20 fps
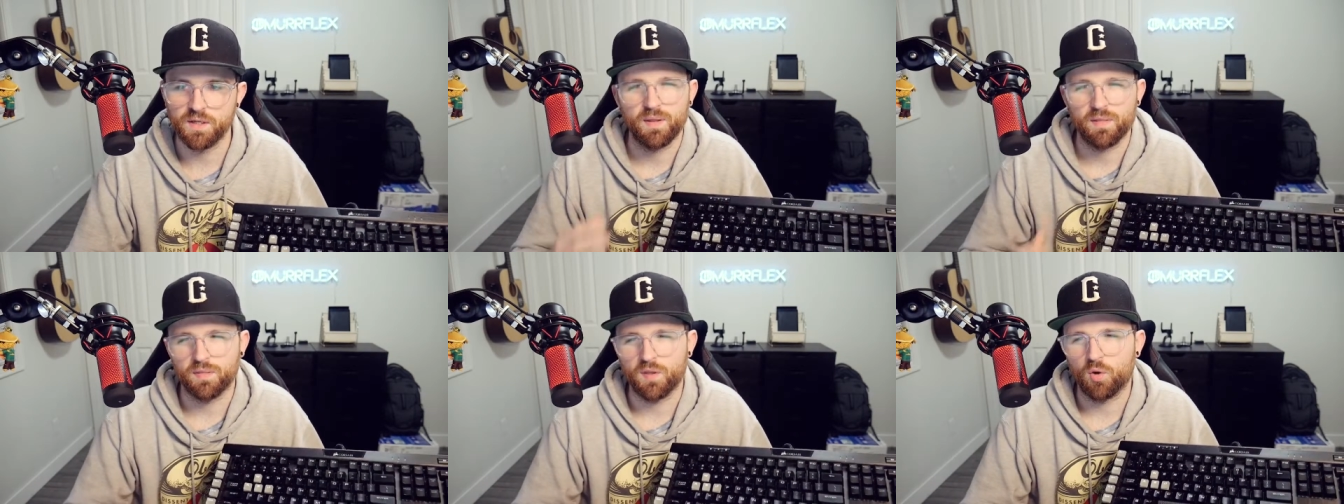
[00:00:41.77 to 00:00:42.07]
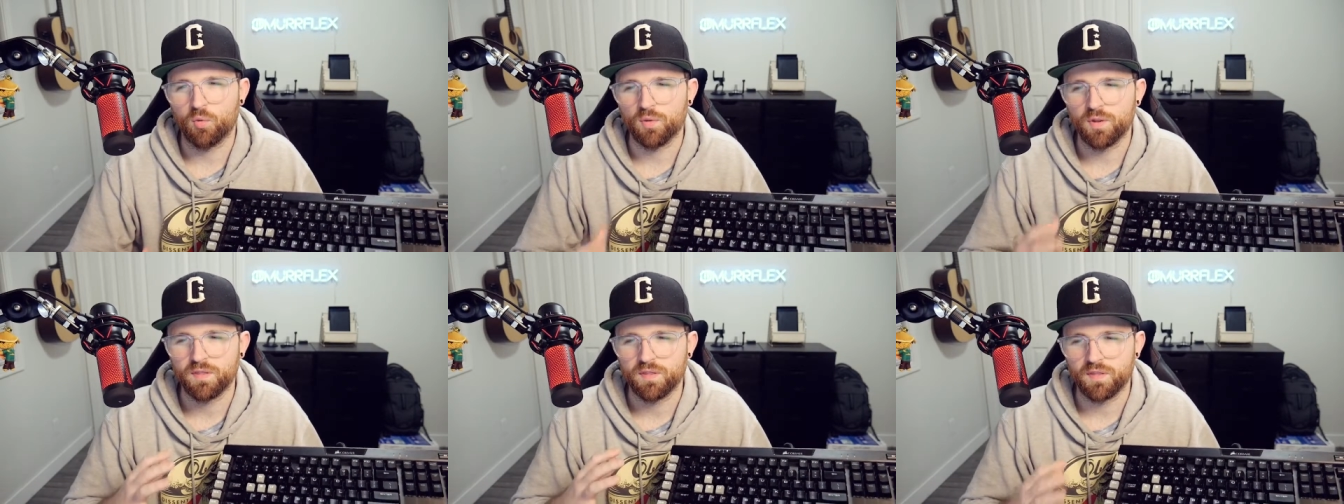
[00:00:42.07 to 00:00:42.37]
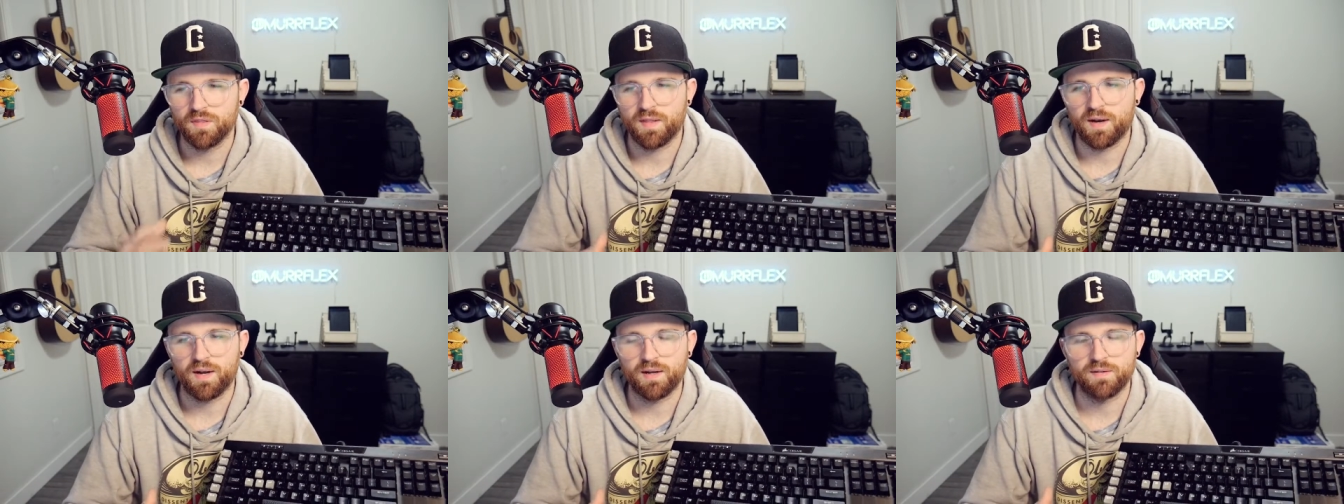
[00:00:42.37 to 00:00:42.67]
The only
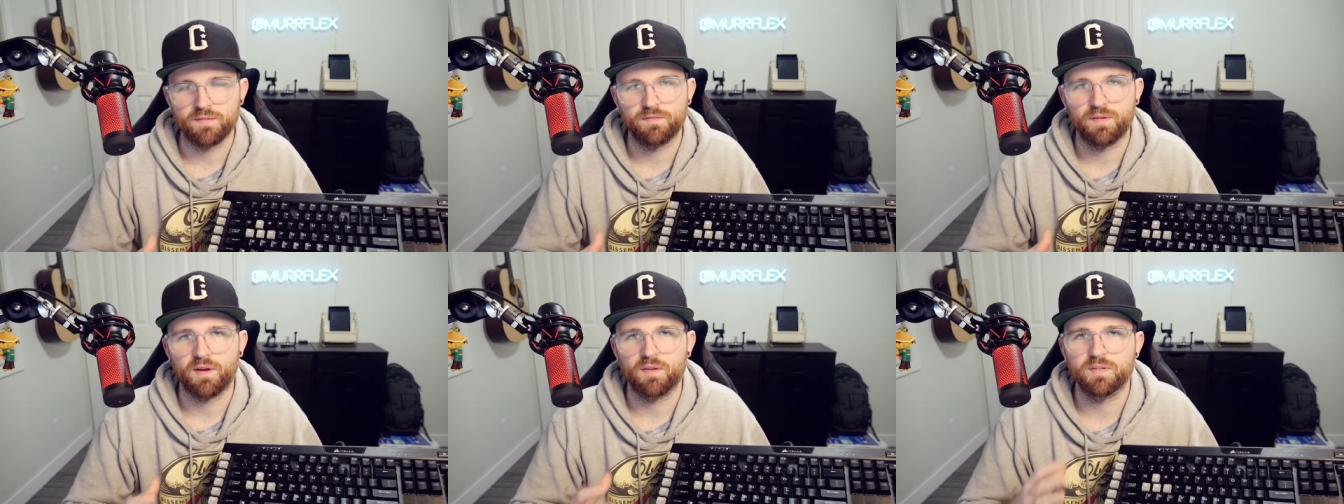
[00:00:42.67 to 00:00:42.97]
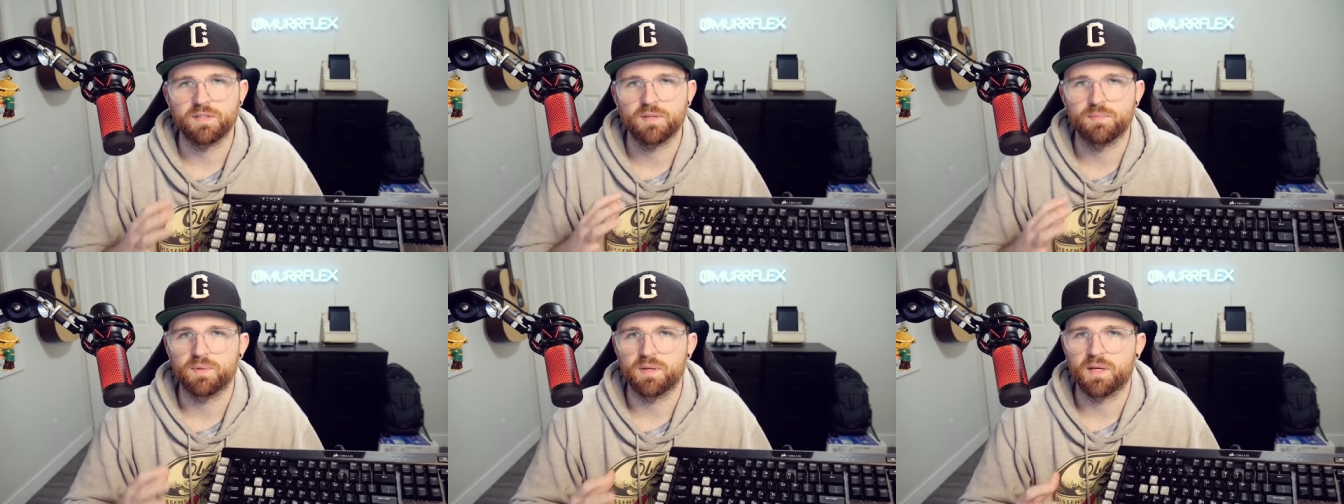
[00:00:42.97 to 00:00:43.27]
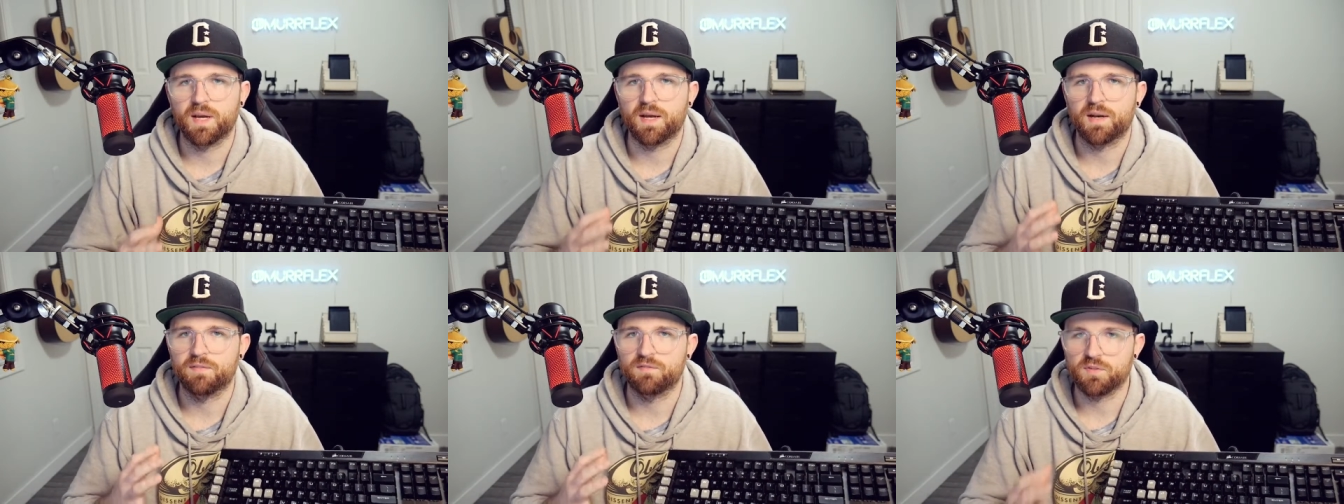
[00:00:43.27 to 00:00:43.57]
thing that I found to be
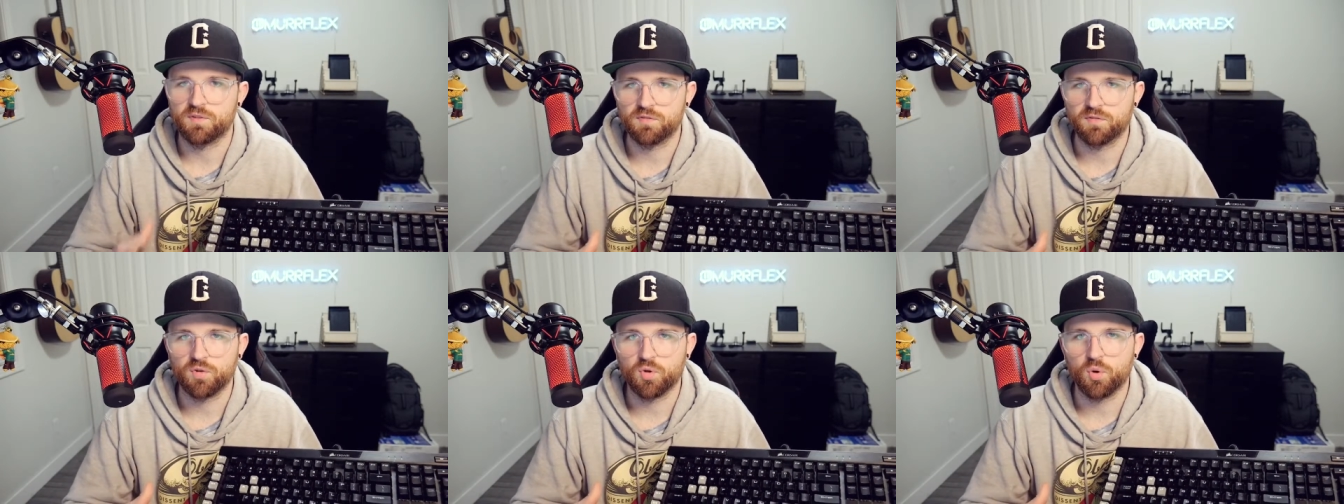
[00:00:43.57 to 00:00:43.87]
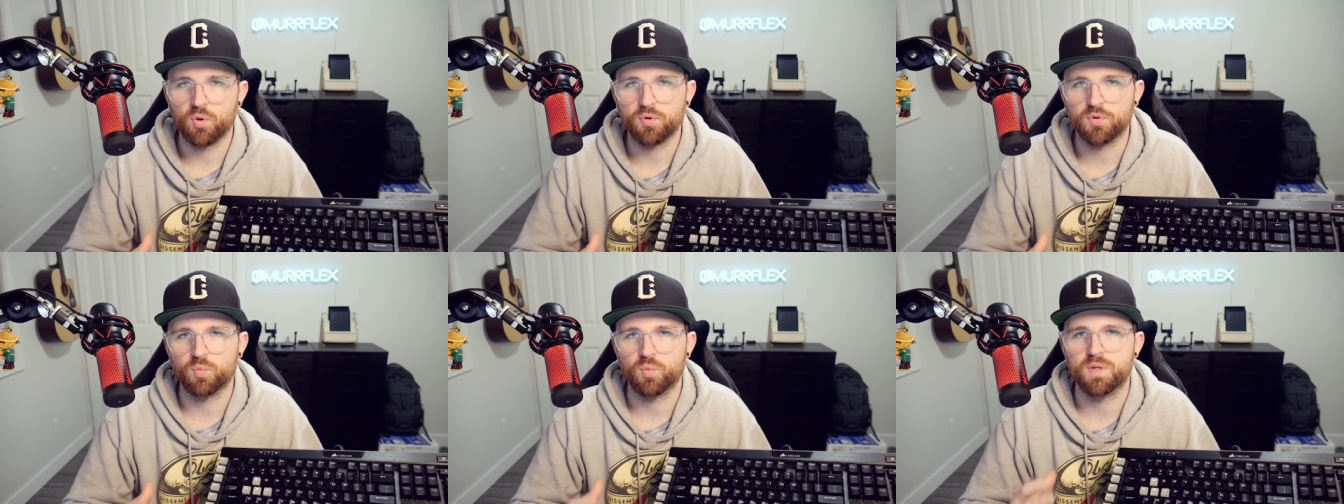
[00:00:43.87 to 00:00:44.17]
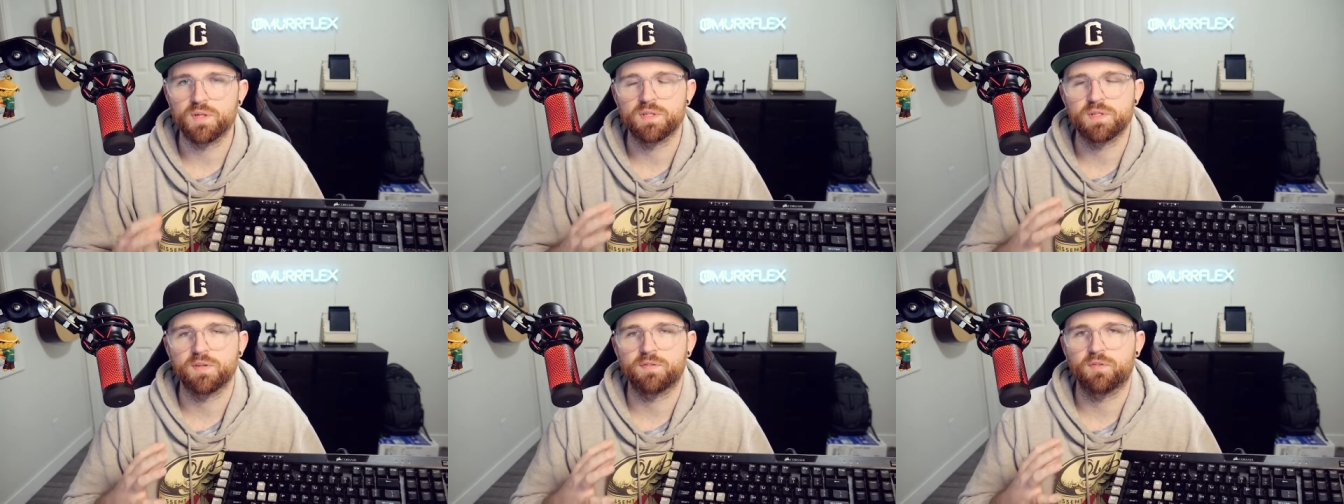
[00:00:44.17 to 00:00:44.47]
kind of difficult
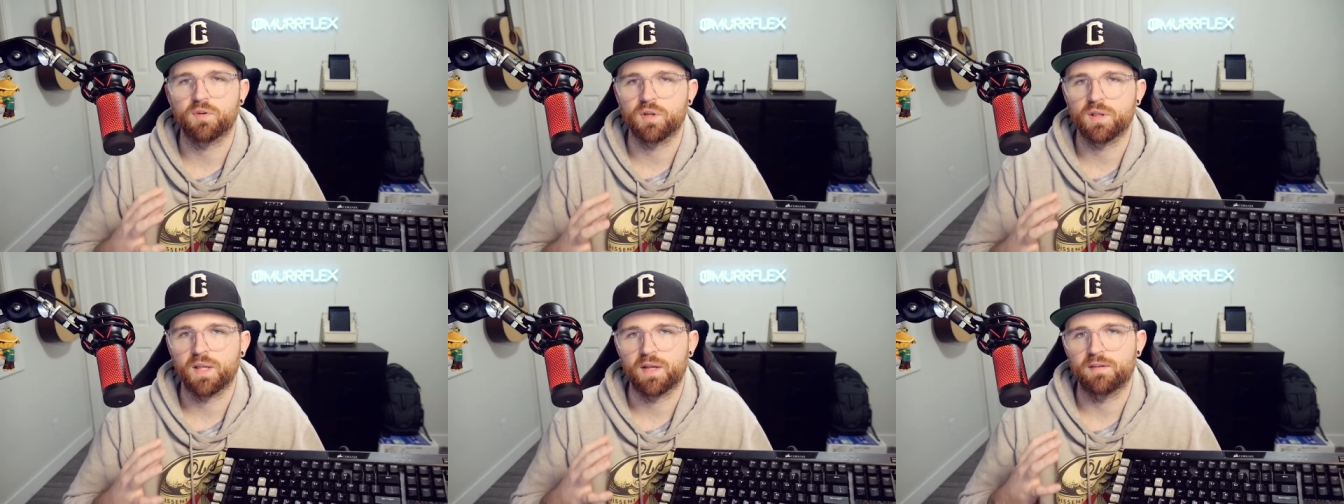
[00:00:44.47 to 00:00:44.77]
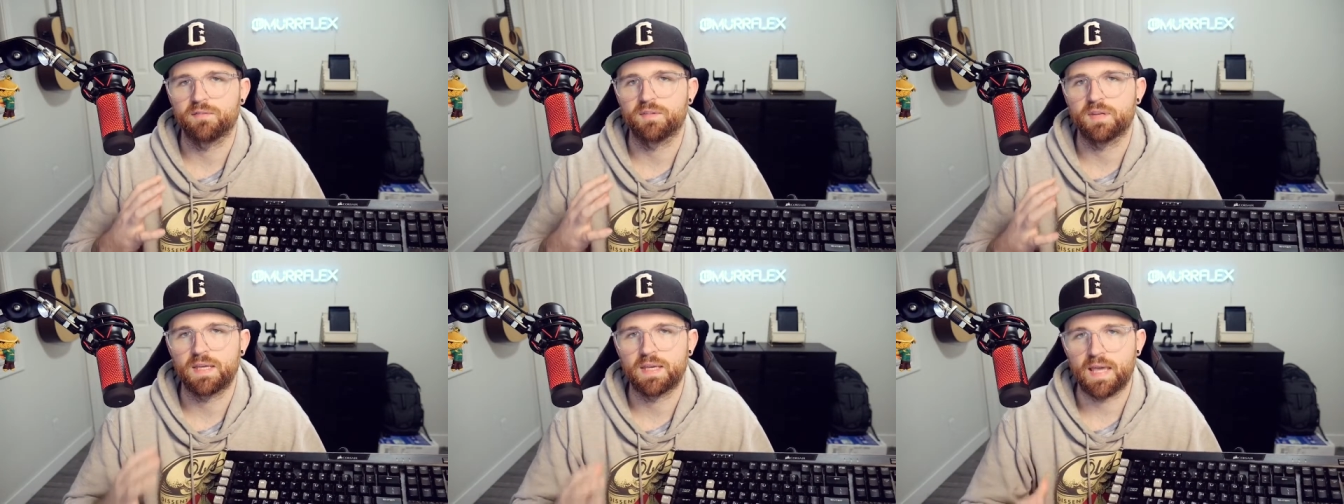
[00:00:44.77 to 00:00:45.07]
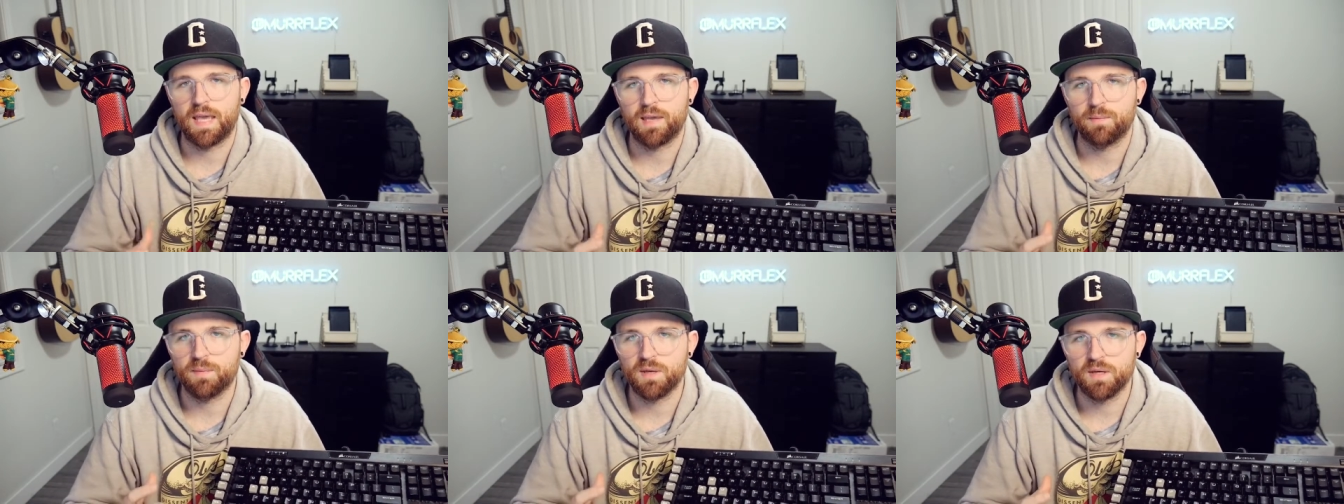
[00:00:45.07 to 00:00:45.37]
was for a lot of
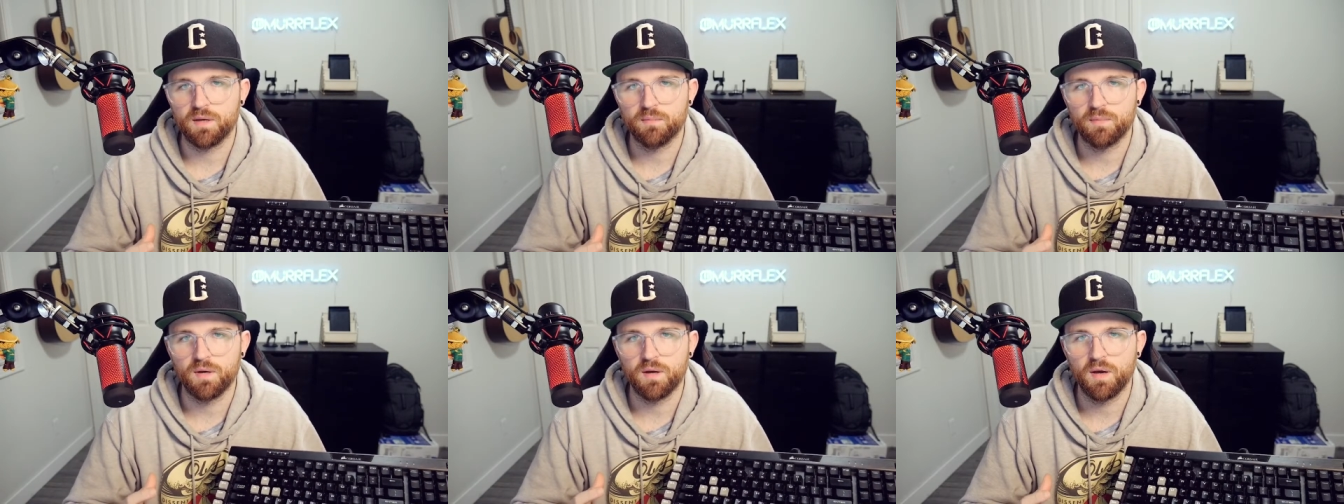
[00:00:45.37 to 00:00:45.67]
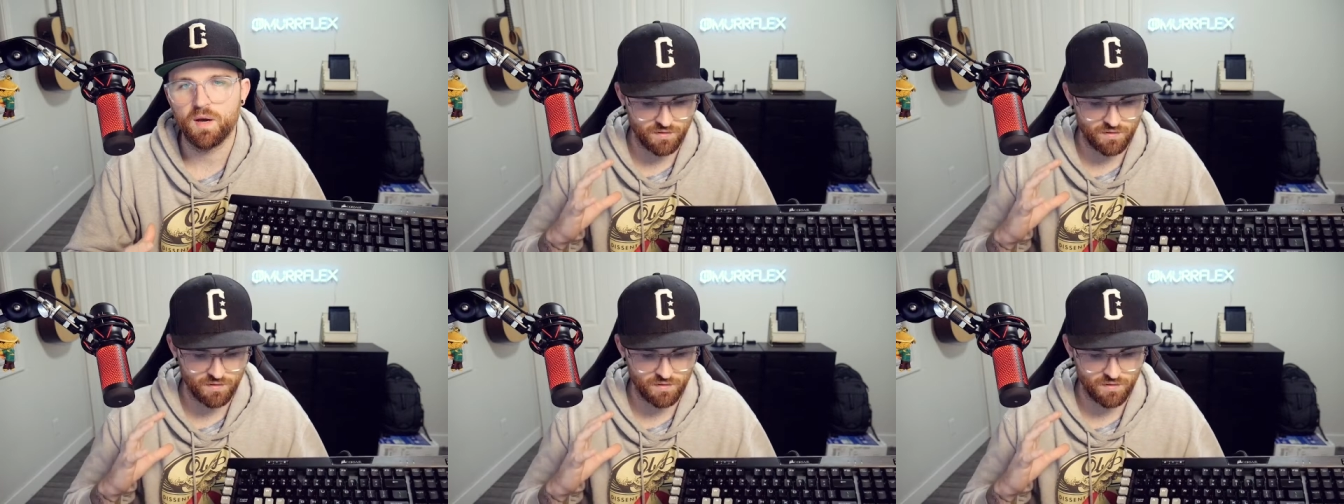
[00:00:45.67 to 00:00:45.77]
gaming